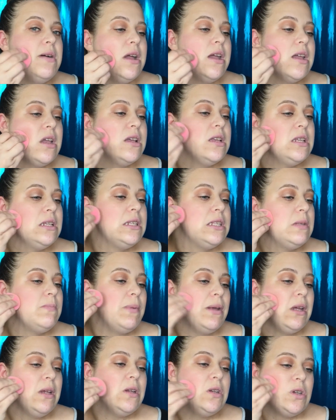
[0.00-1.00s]
my
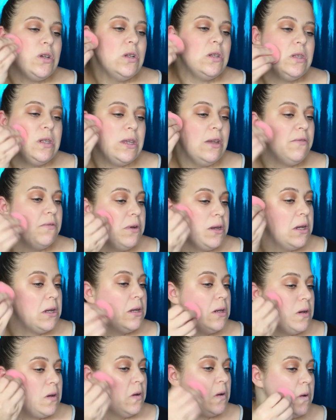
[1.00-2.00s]
sponge and see if we
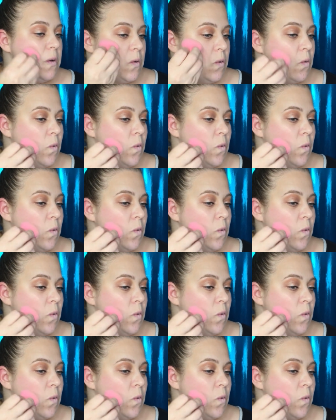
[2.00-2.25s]
can